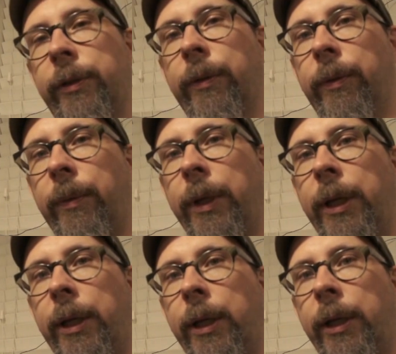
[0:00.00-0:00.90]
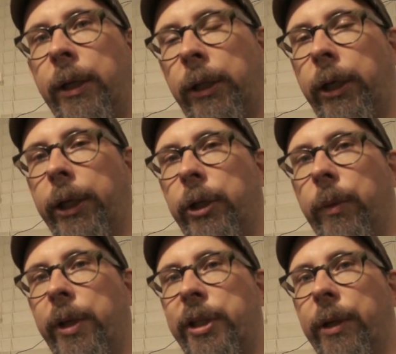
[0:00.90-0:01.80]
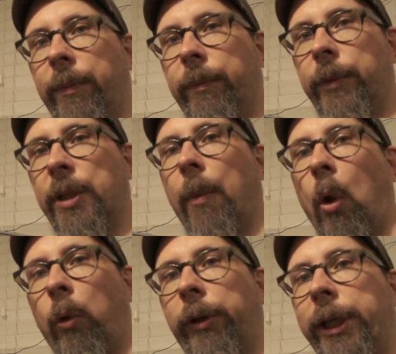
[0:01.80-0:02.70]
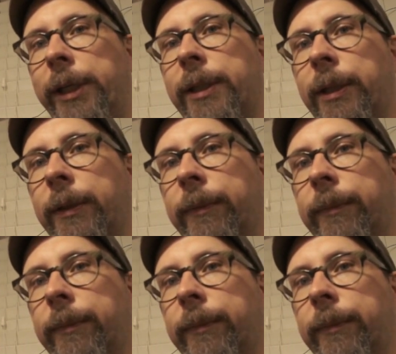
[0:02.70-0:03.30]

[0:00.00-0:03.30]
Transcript: So clearly doing some some oldies.